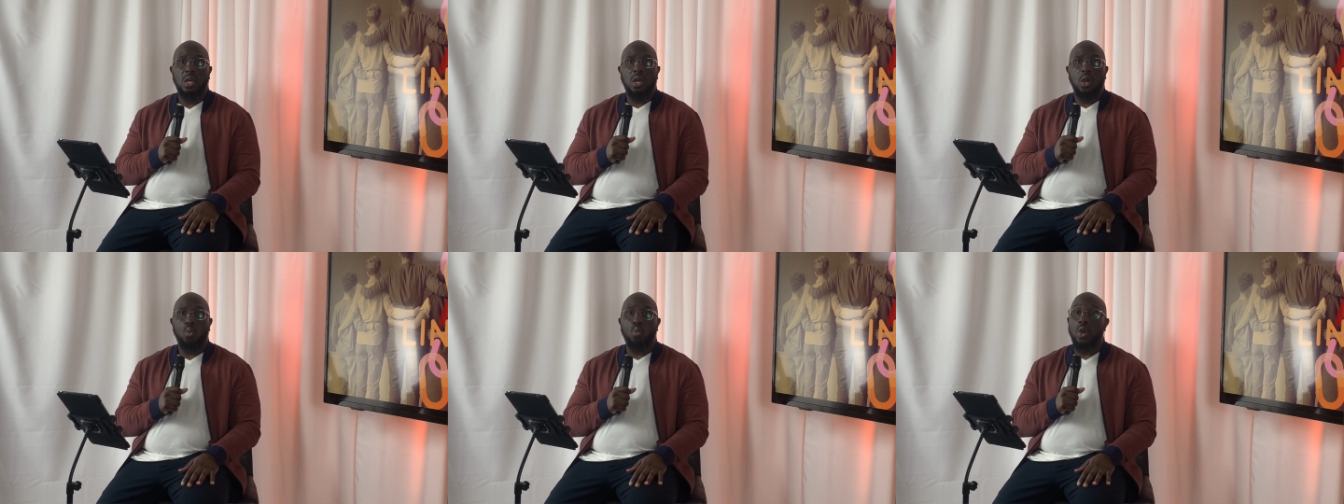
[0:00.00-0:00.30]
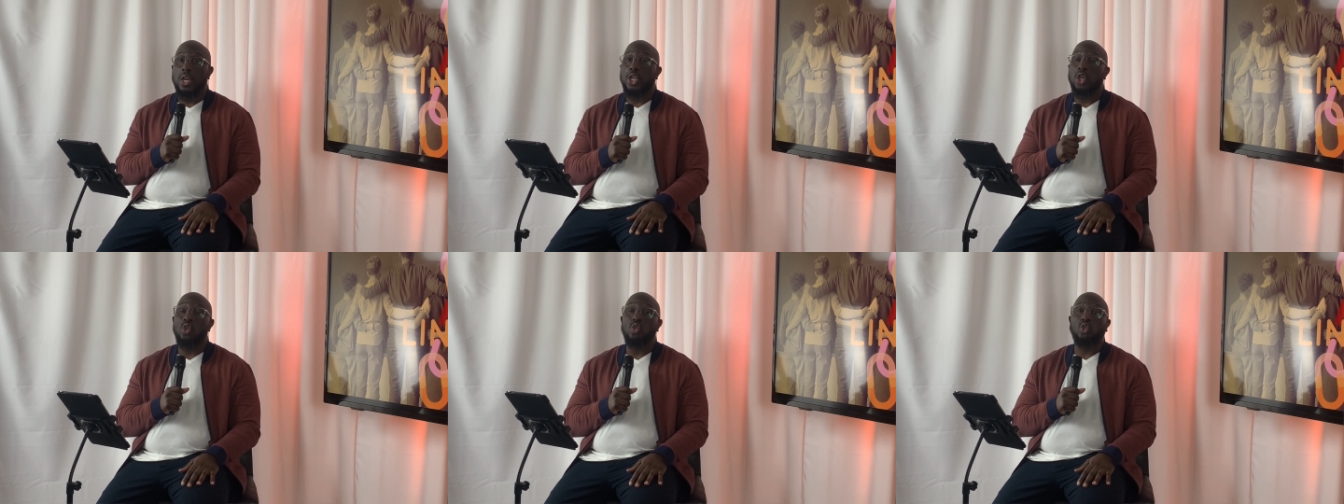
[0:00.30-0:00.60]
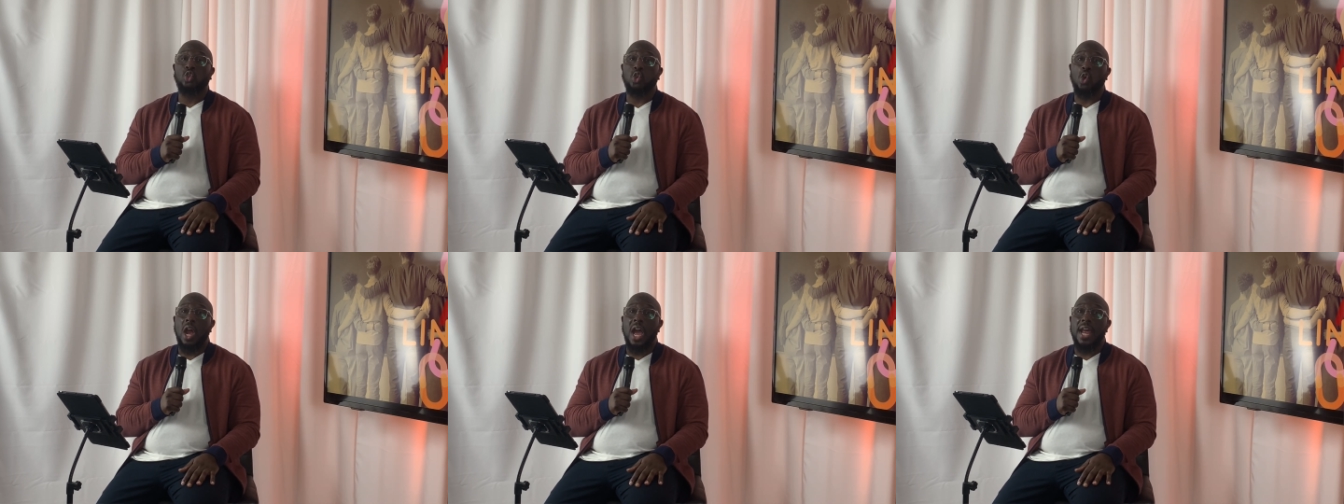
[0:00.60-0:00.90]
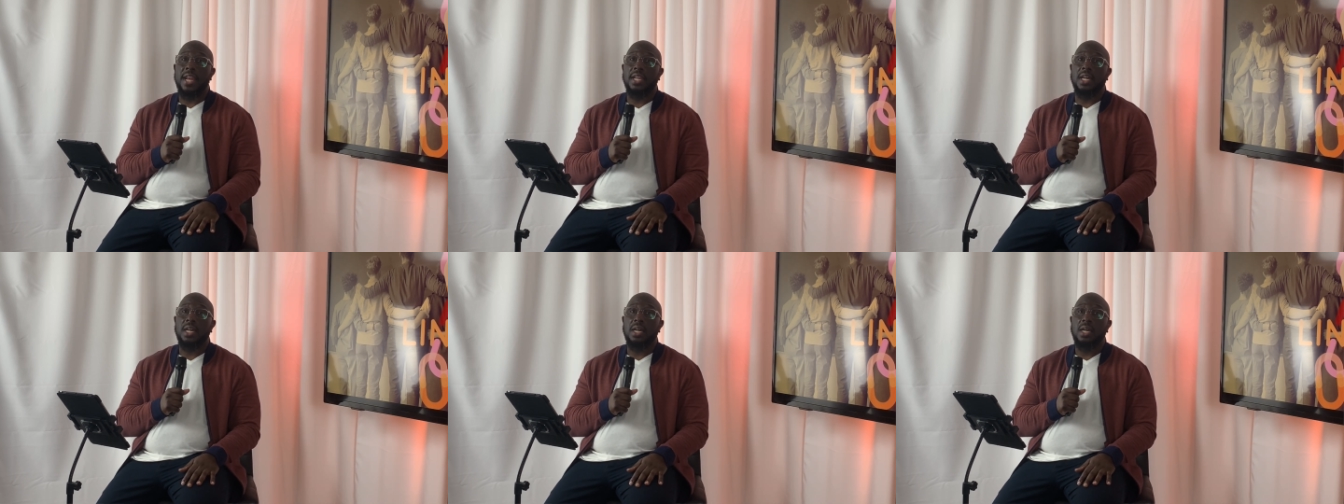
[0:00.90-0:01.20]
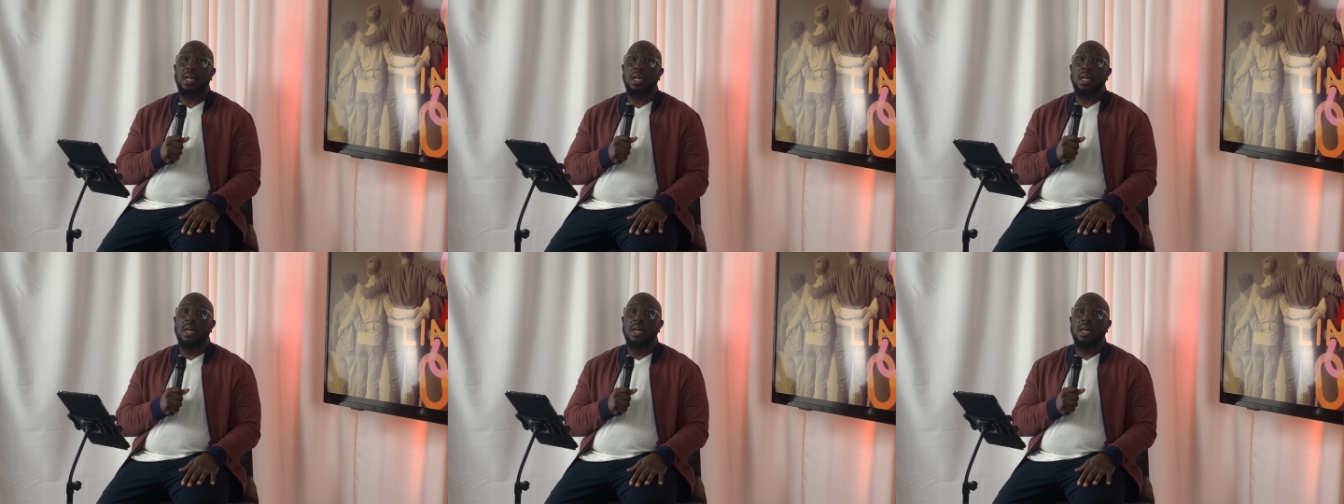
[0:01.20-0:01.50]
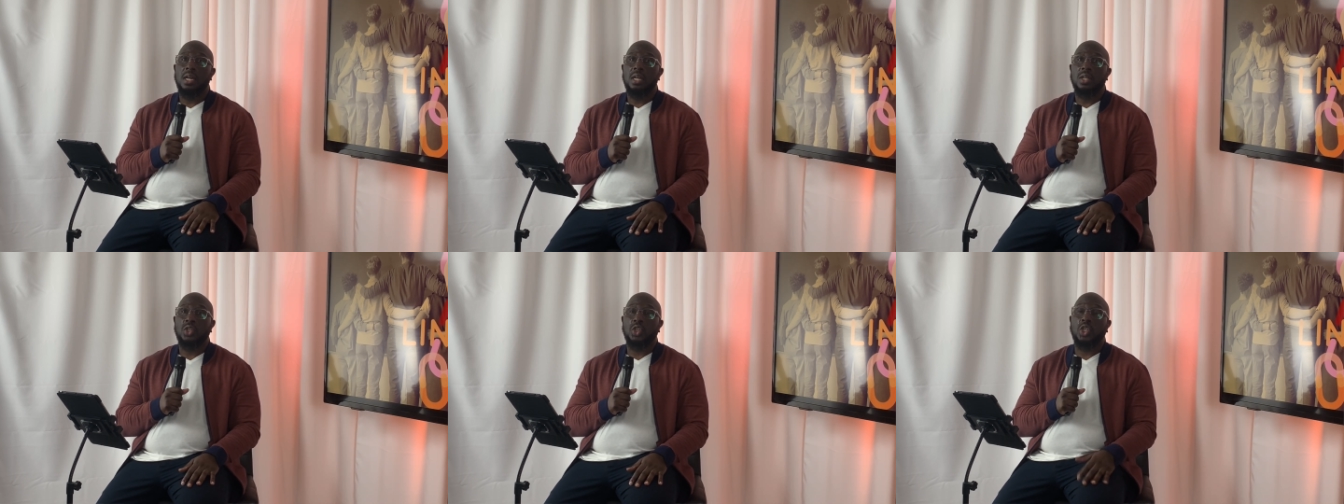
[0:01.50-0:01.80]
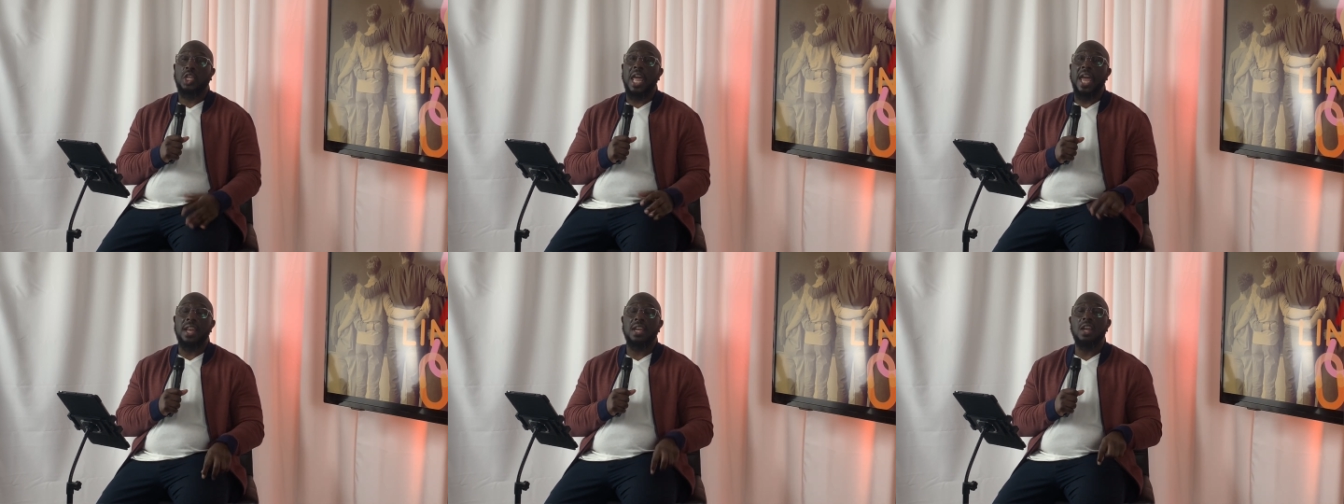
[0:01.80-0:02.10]
when you trying to
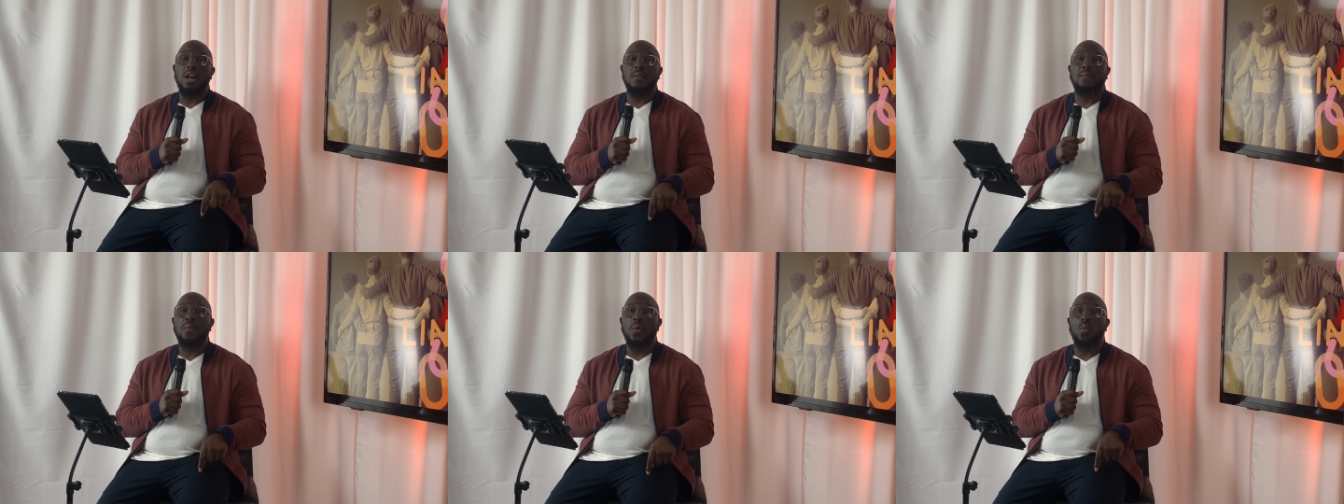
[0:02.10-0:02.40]
stand up